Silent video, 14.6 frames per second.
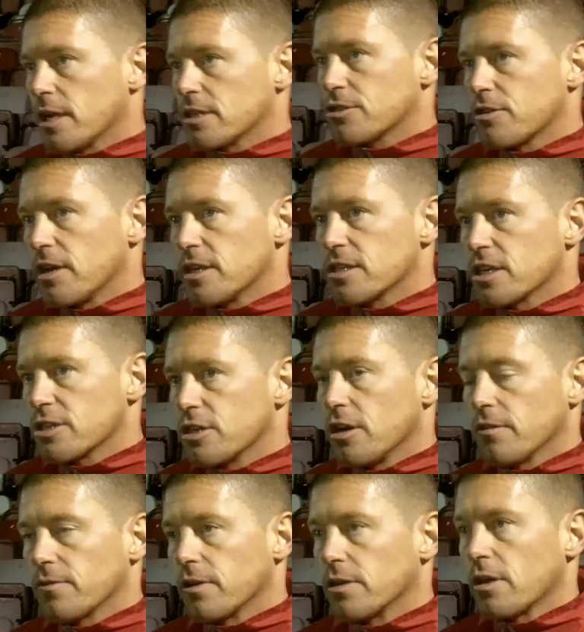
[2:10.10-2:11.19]
next training session
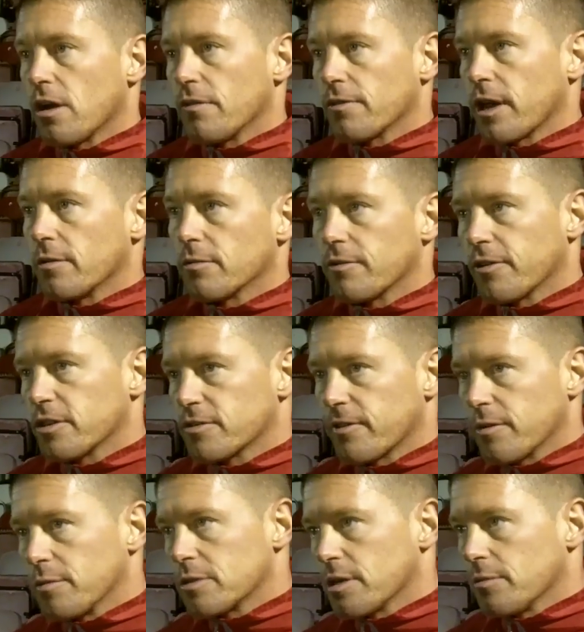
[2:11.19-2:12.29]
after the Dartford game, the first
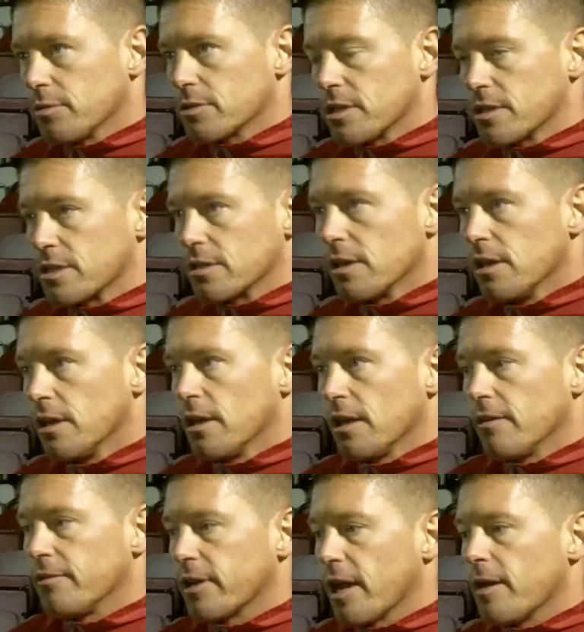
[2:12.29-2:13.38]
thing we said was, listen,
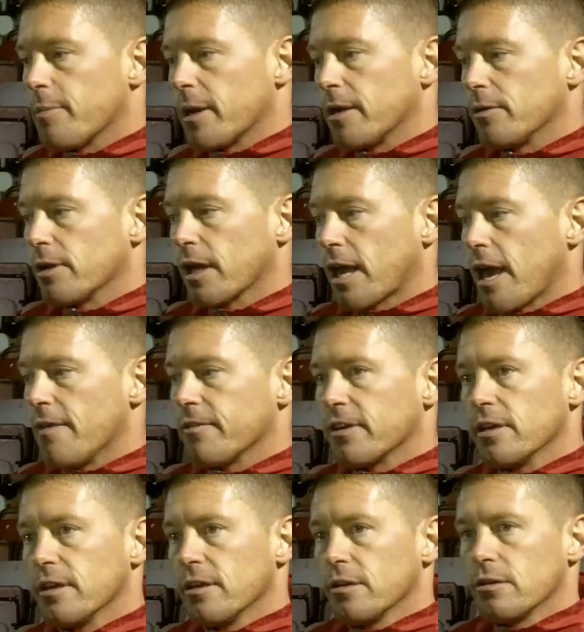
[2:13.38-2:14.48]
if we get a penalty at
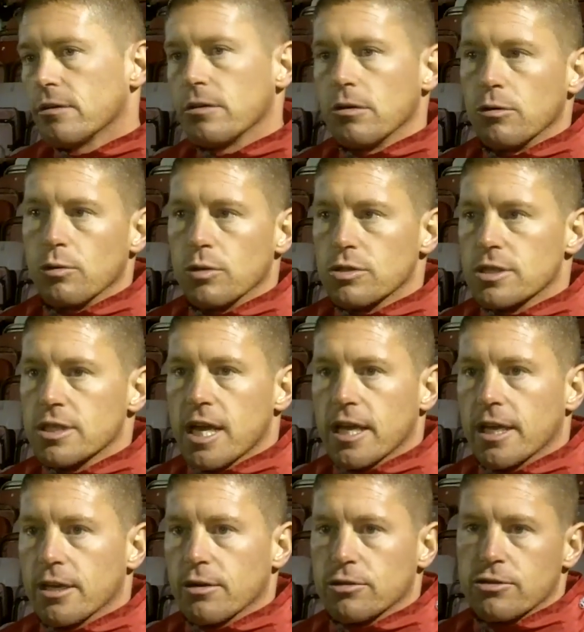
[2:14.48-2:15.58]
Canvey, who wants to
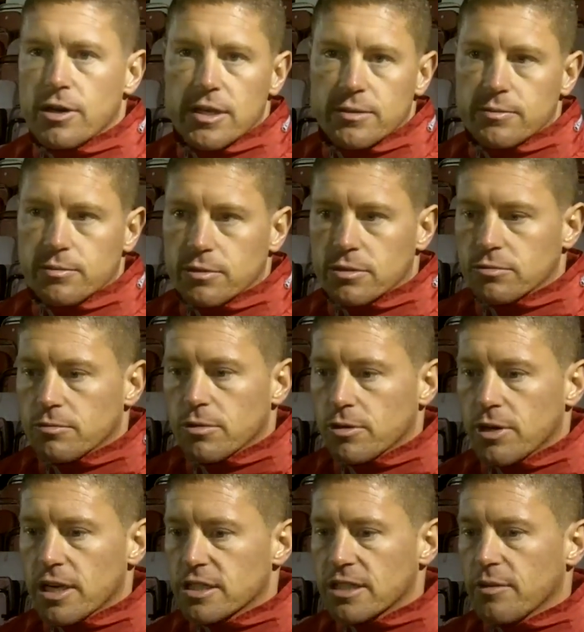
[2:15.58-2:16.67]
take it? And Andre was
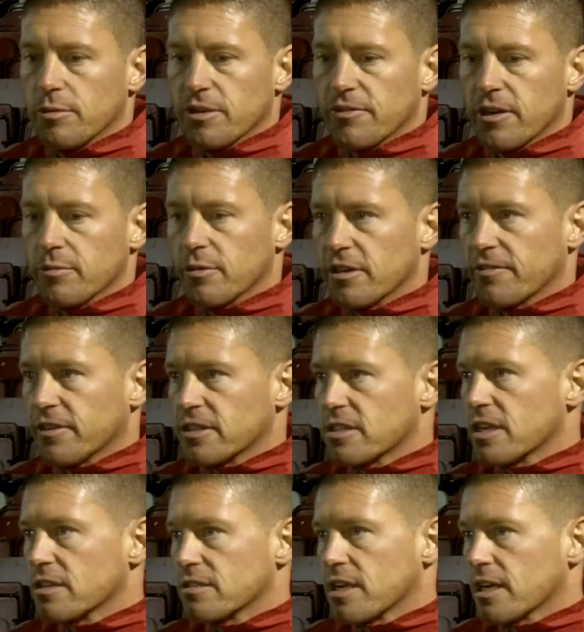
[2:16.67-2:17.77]
more or less saying, well, if anybody thinks
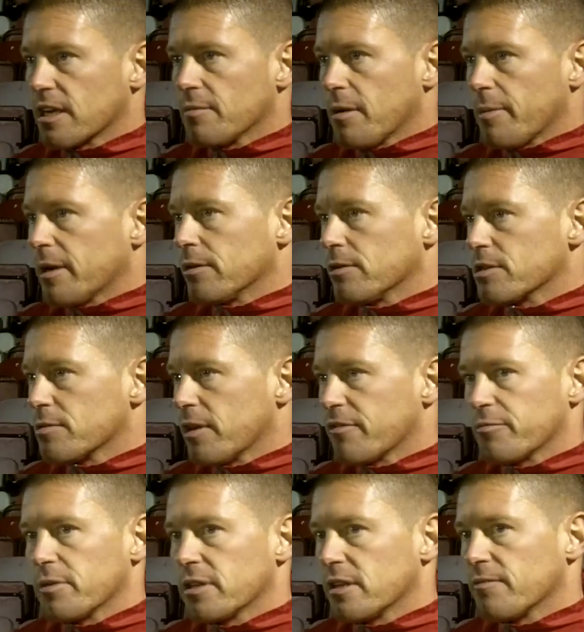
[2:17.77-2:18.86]
they're taking my penalties away
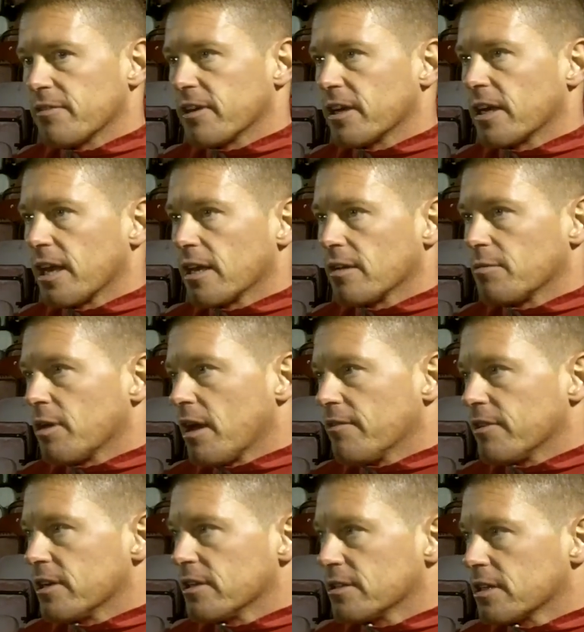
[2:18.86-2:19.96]
from me, then think again, I'm not
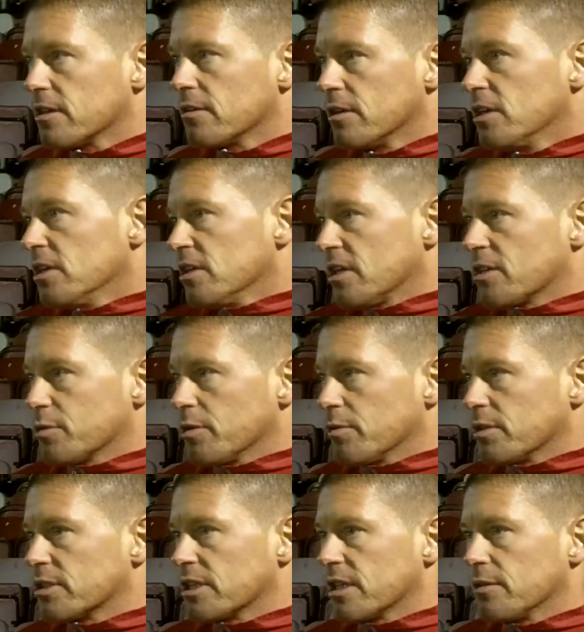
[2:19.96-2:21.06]
having it. So that's what
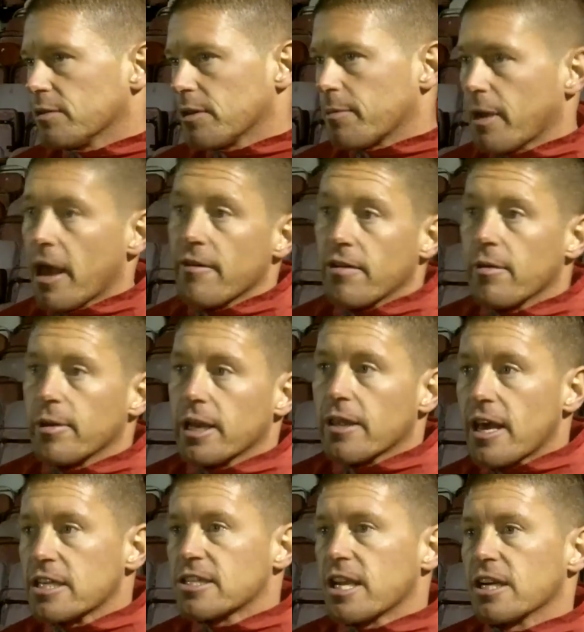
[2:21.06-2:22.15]
you want to see. But I mean, at
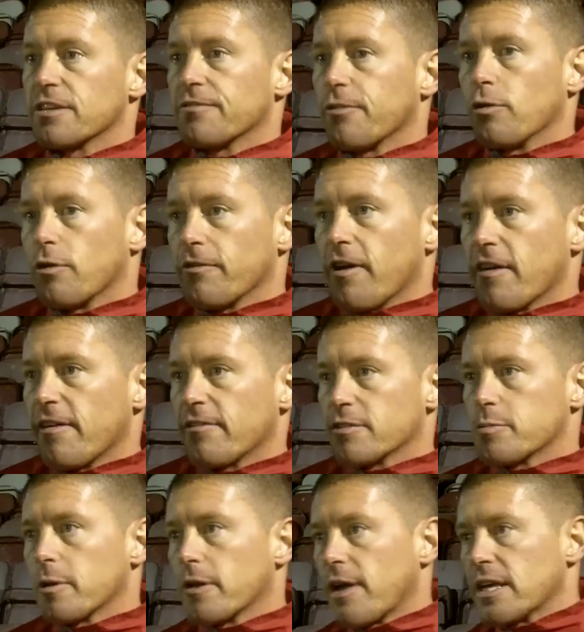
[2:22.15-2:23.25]
that stage, 4 or 5
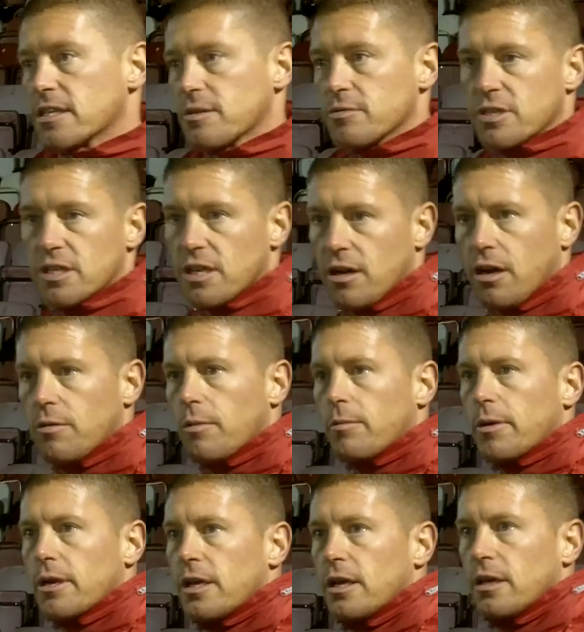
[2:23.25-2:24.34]
others put their hands up and said, yeah, I
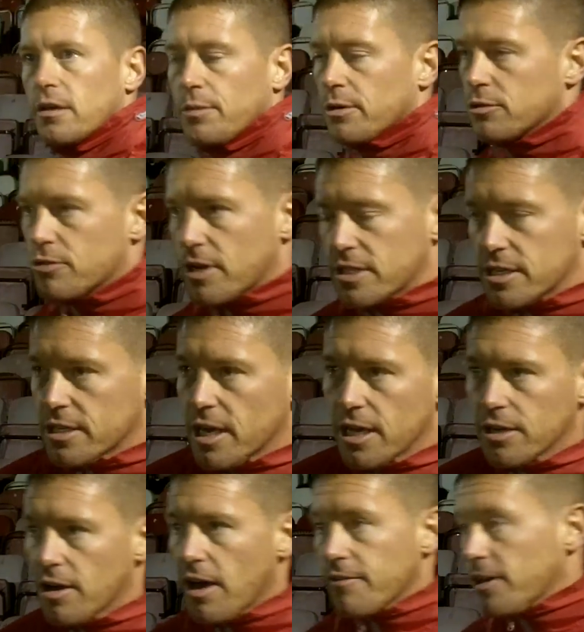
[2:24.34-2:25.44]
want one. But Andre said, no,
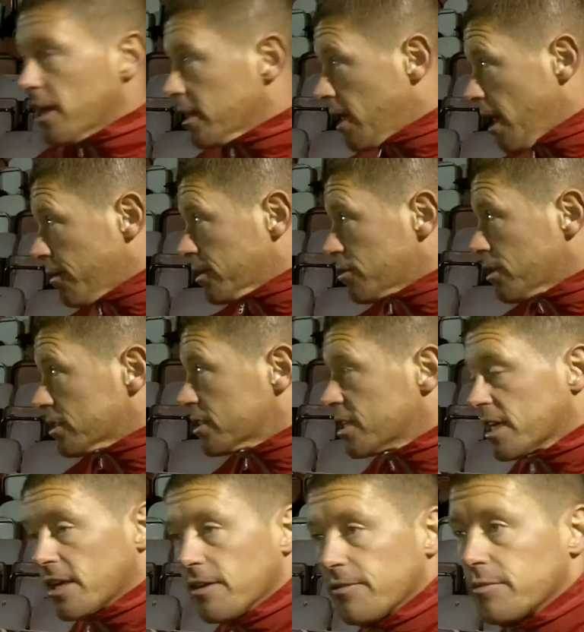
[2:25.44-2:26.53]
you're not having it. And Harry tried to
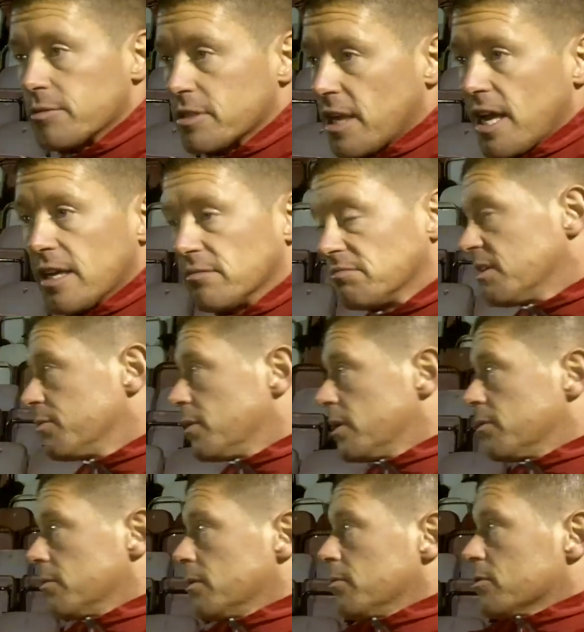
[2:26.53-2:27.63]
take it off him today, and
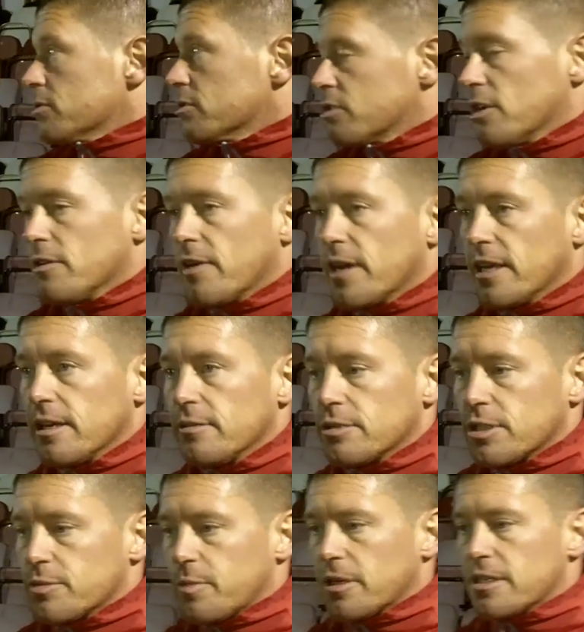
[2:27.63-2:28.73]
he wasn't tolerating it,
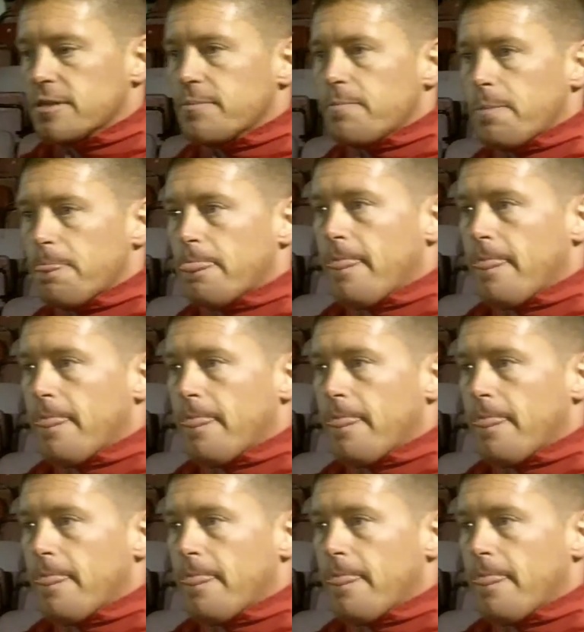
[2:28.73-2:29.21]
which is pleasing.